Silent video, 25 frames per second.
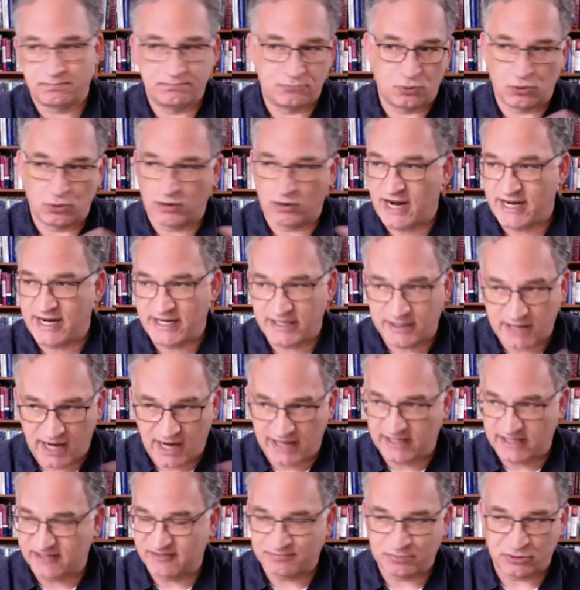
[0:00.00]
or any
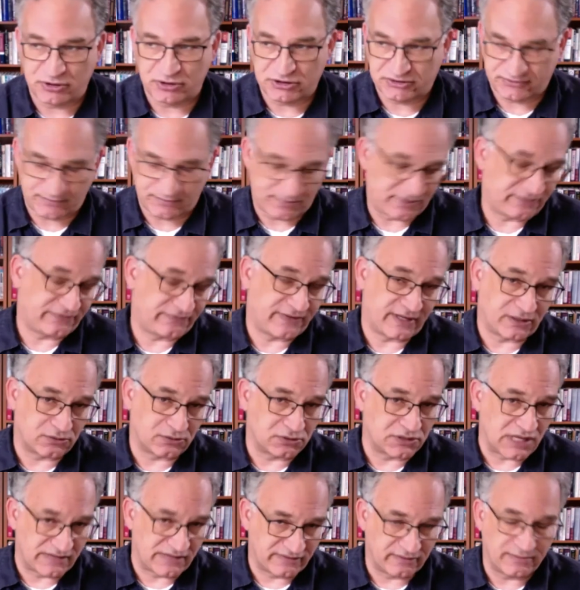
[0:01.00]
kind of push from the federal
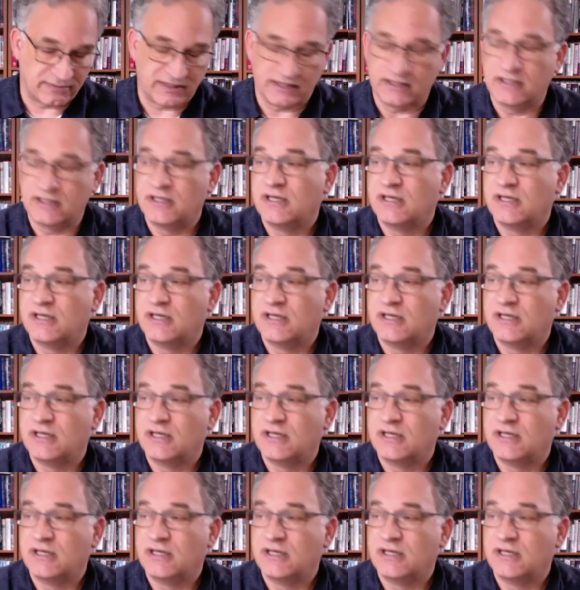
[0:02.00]
government